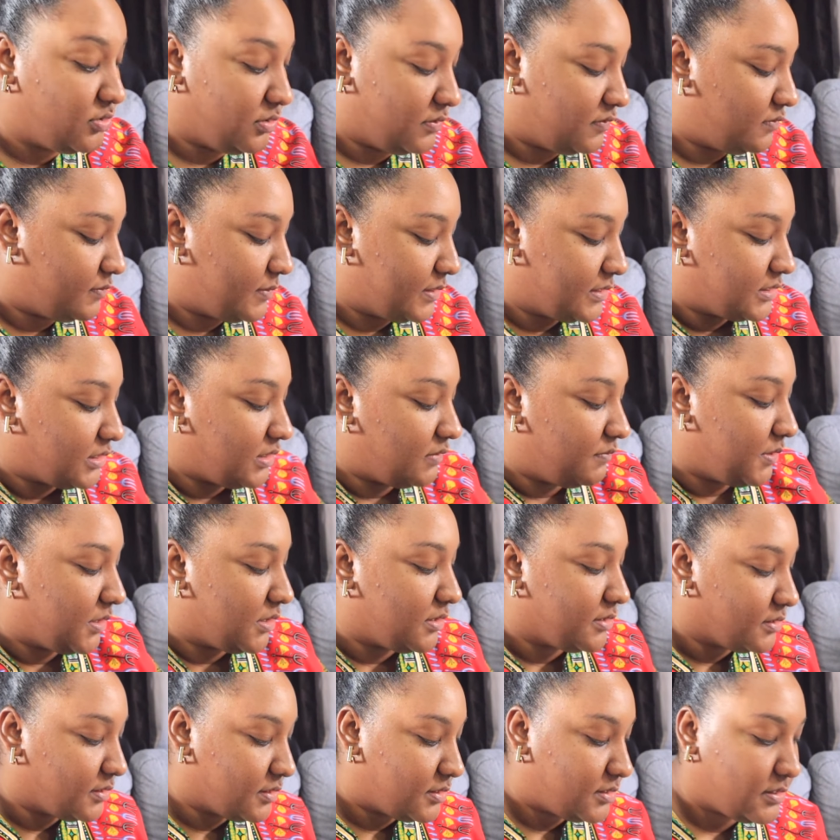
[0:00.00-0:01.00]
do it for myself
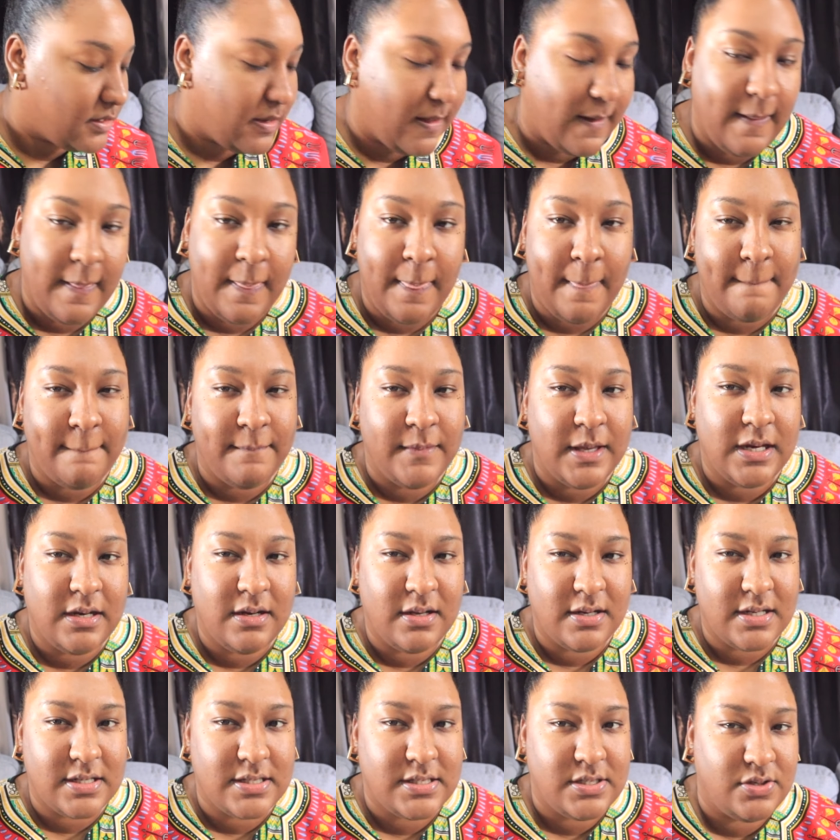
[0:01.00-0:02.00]
because it's
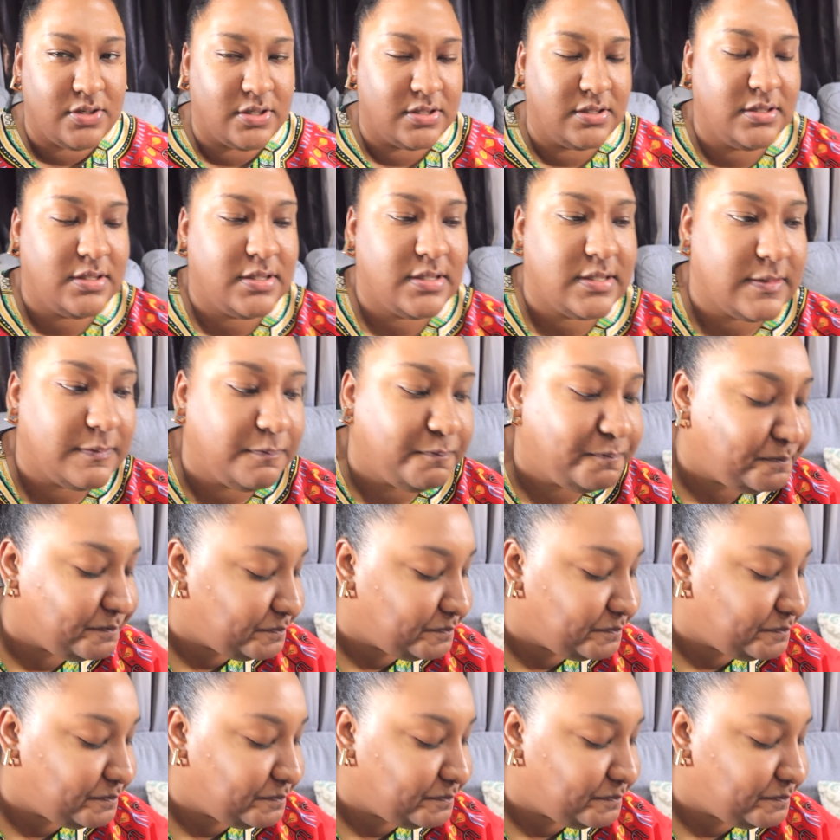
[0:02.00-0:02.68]
not as serious.